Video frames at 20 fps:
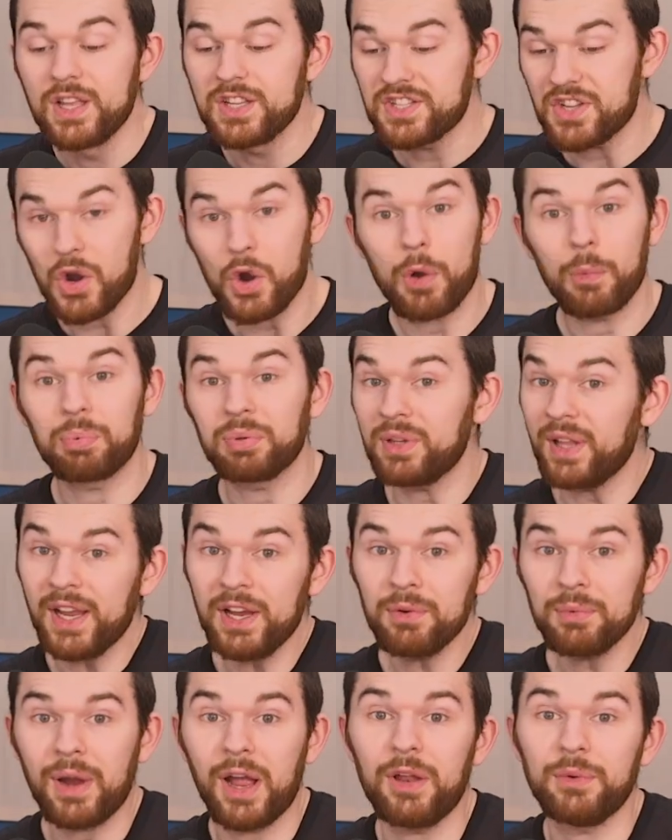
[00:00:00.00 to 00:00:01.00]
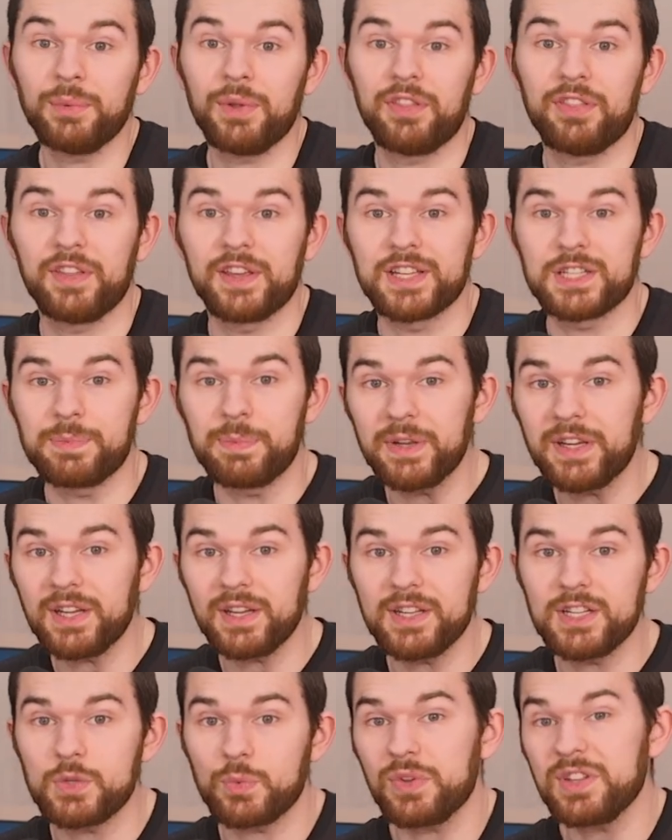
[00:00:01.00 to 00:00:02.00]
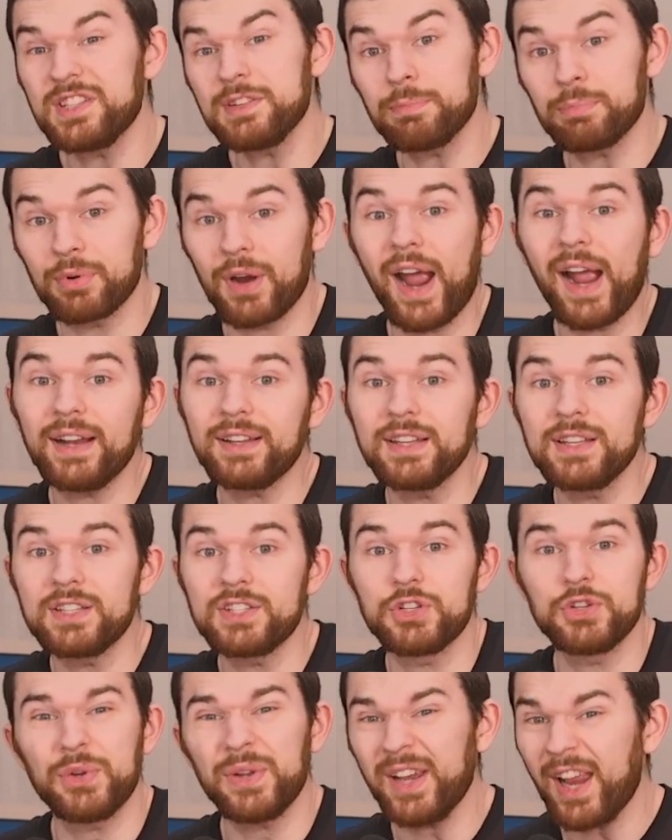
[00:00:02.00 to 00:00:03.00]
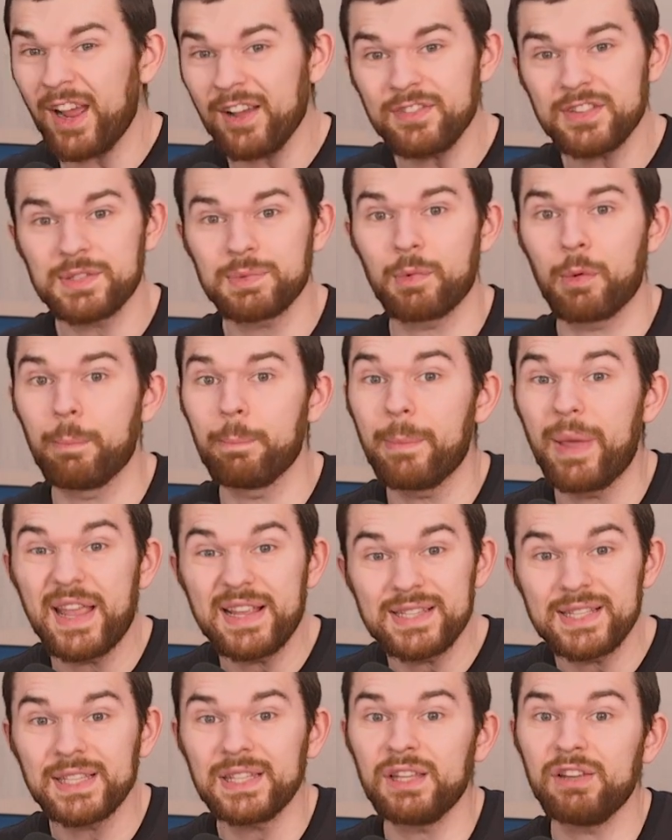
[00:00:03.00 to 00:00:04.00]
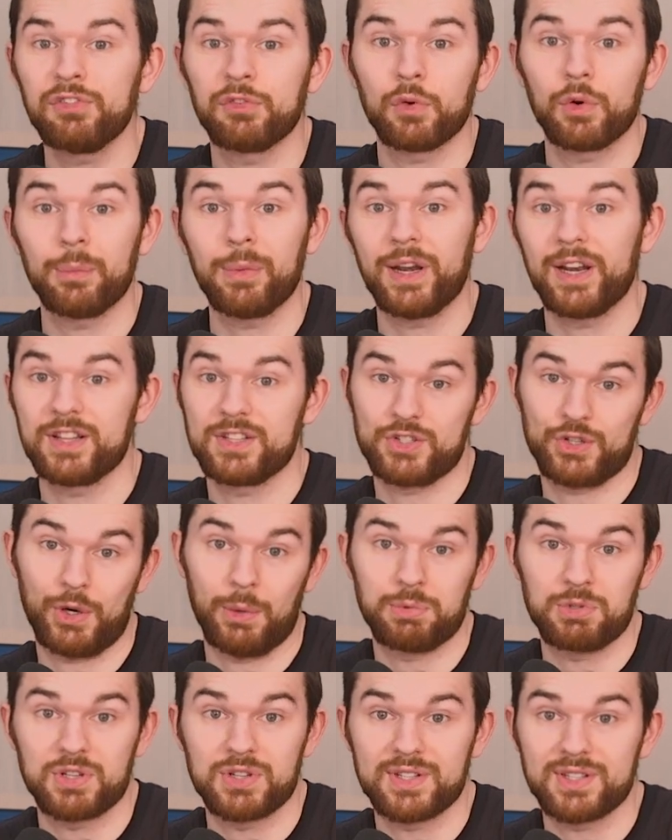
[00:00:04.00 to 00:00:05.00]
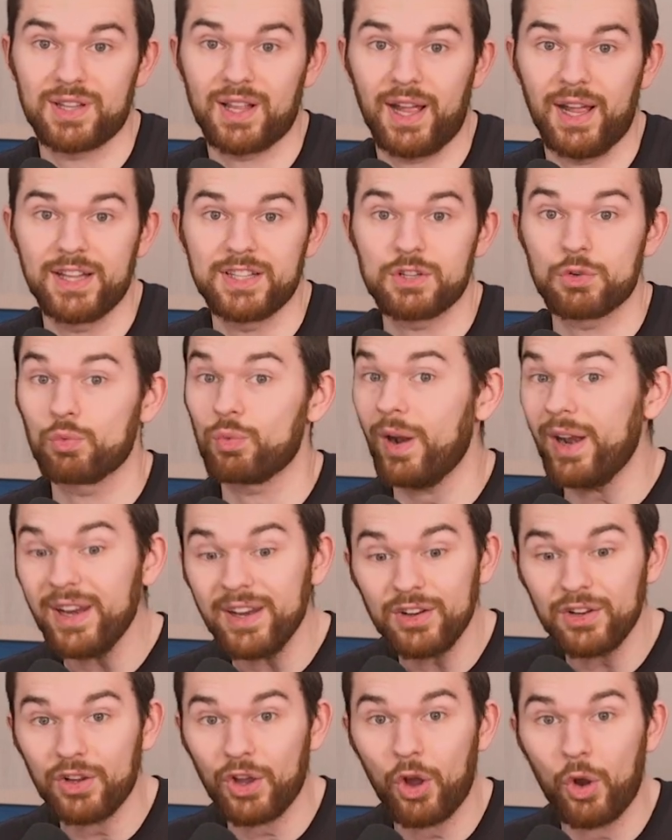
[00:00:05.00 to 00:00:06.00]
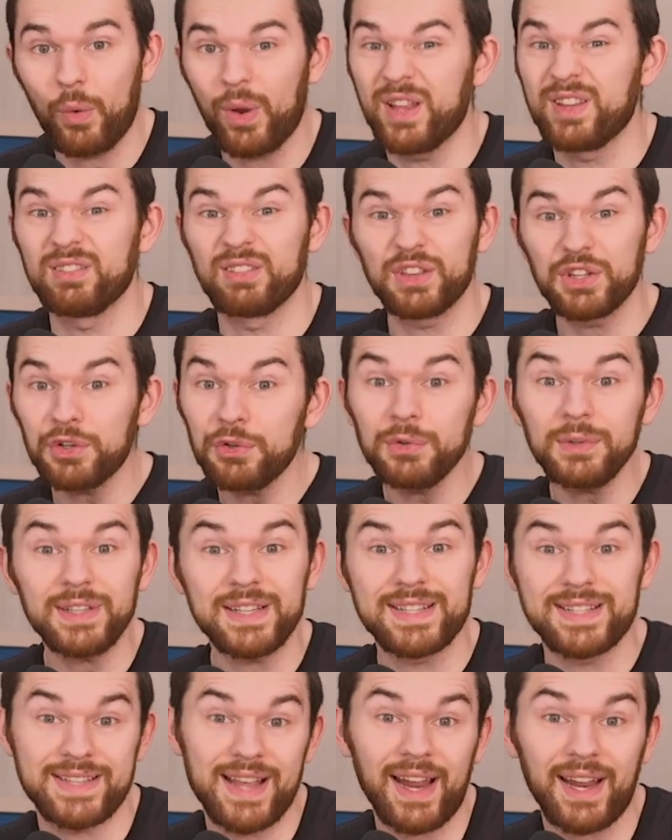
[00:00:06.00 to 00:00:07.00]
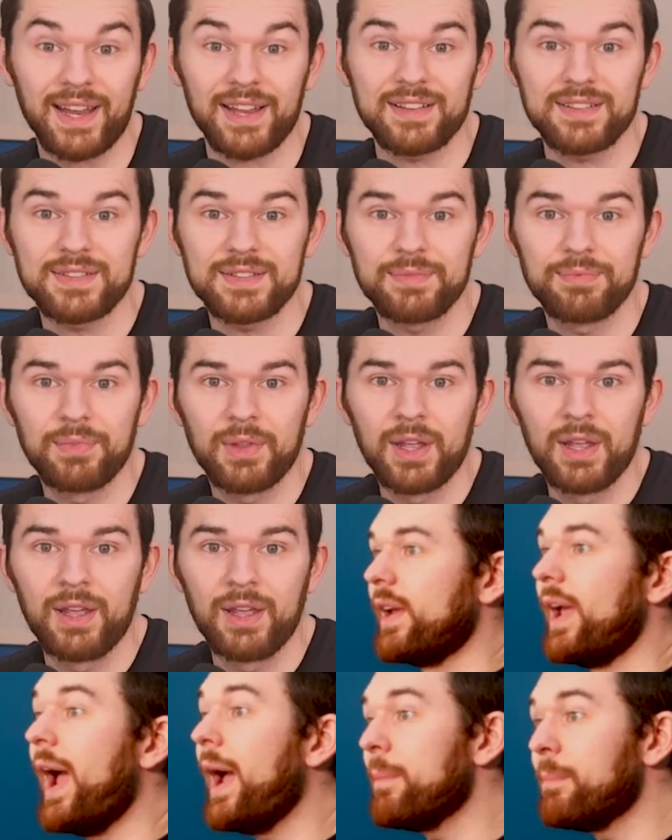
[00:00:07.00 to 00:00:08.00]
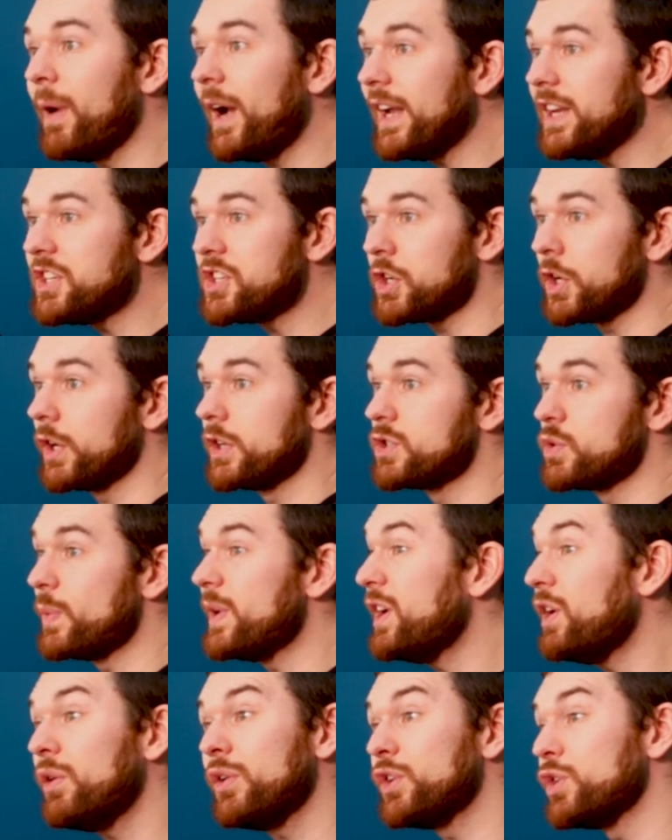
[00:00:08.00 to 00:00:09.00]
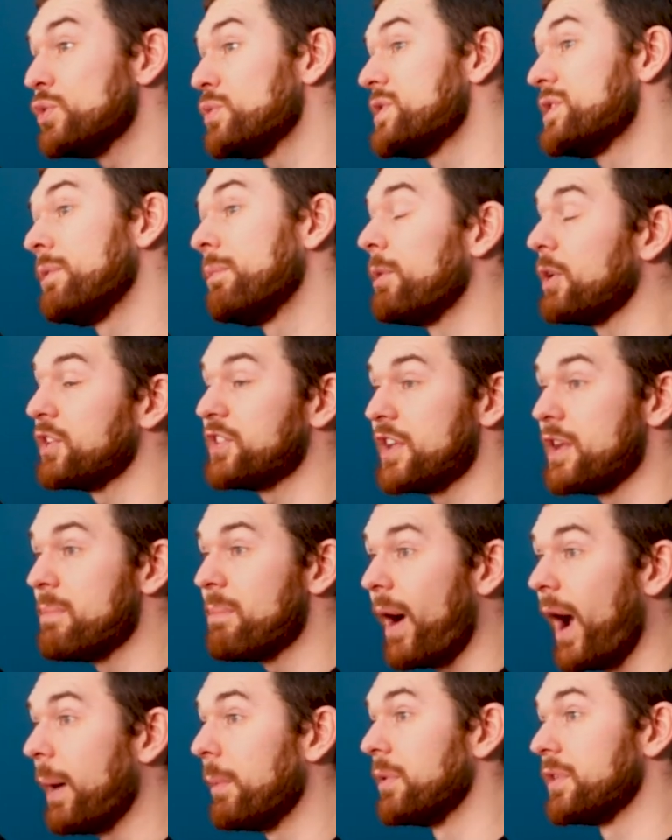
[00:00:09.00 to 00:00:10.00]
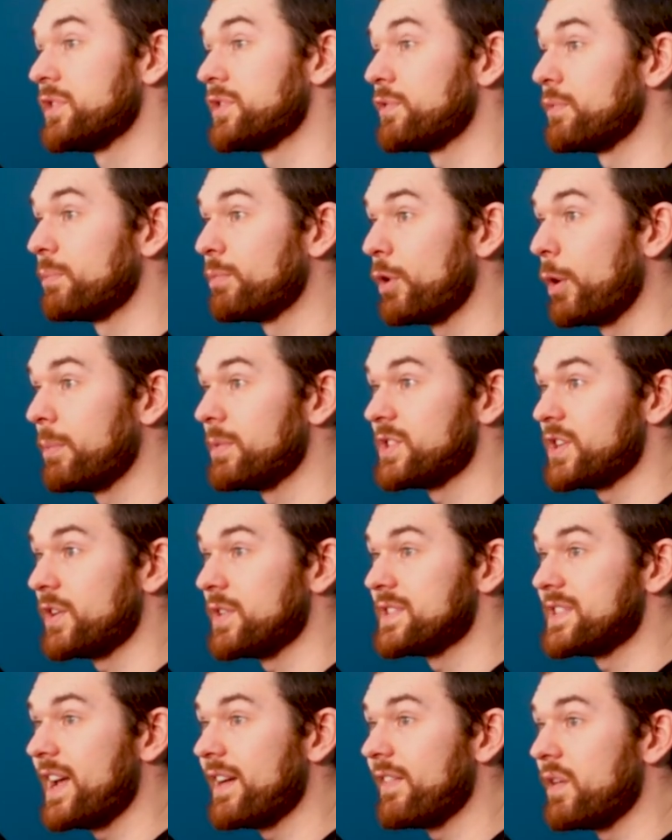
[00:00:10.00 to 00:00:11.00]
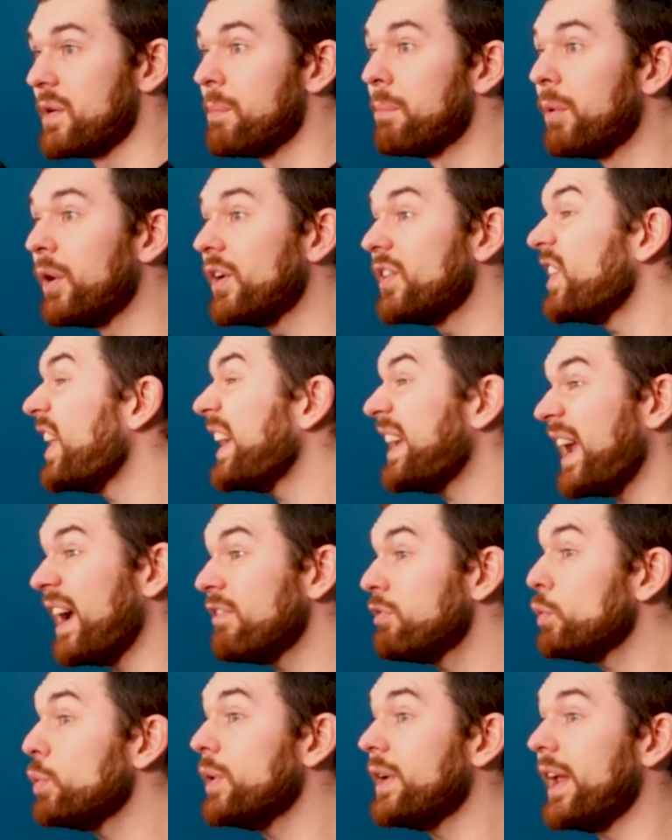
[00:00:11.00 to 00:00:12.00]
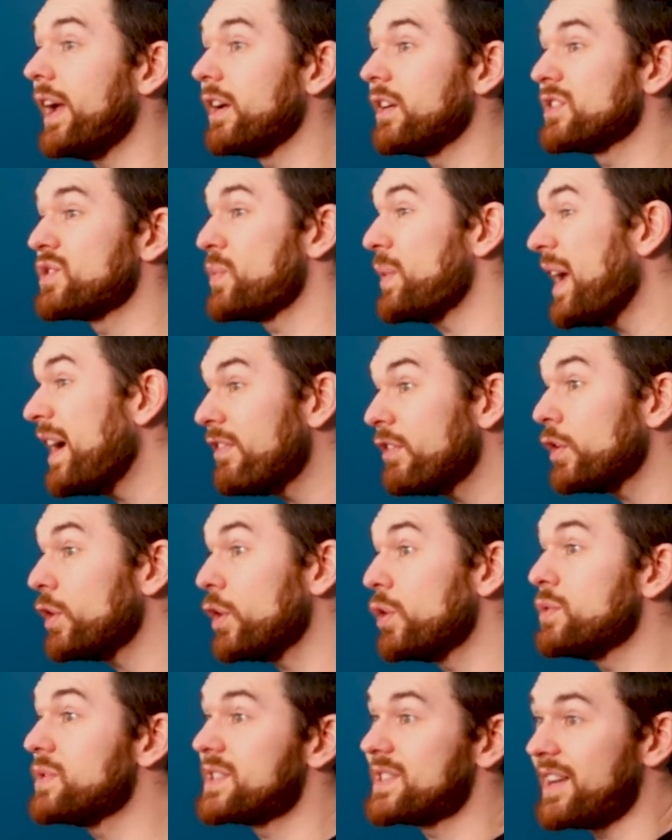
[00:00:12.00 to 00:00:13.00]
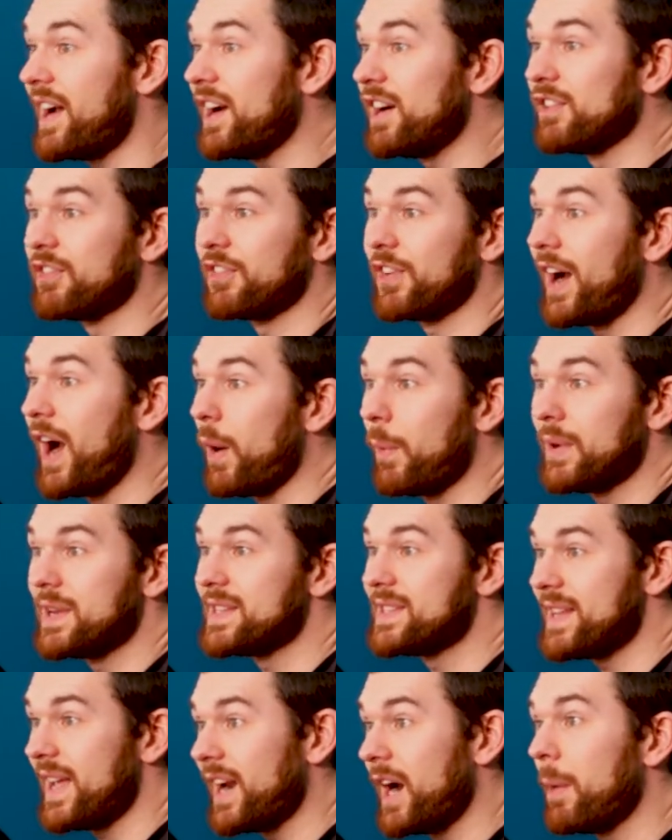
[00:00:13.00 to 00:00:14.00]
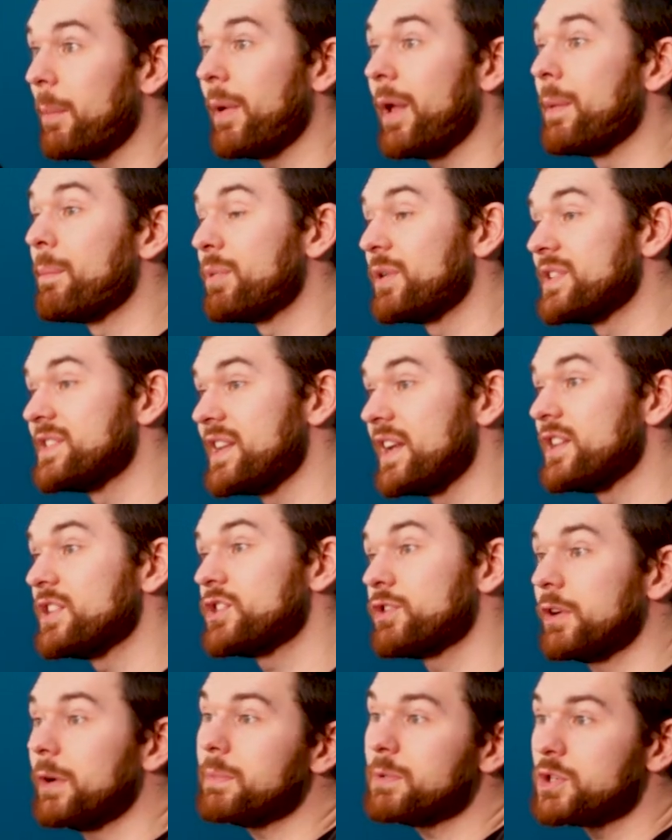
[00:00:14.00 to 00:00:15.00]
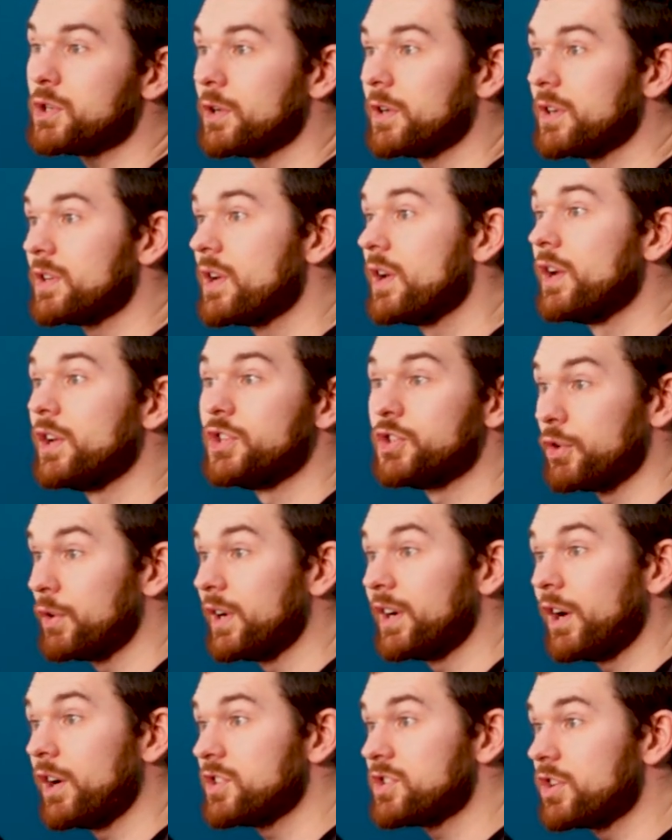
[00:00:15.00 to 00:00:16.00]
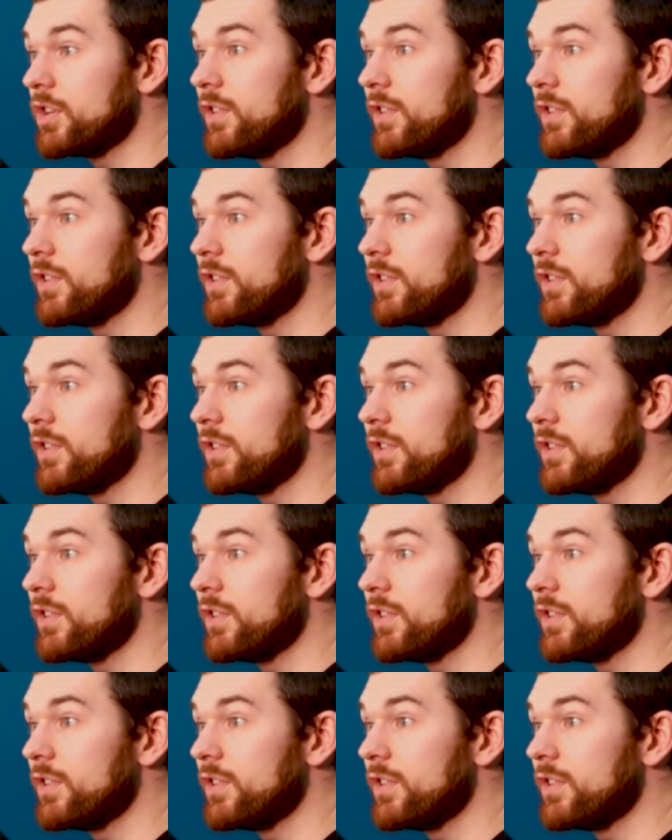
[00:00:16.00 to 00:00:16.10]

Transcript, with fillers: So play around with this because with some practice, you can have some amazingly formatted scripture slides ready to go in literally seconds. At my church, we don't use the built in Bibles from ProPresenter 7, but like everyone else, we have our own style for how we set up and present scripture during our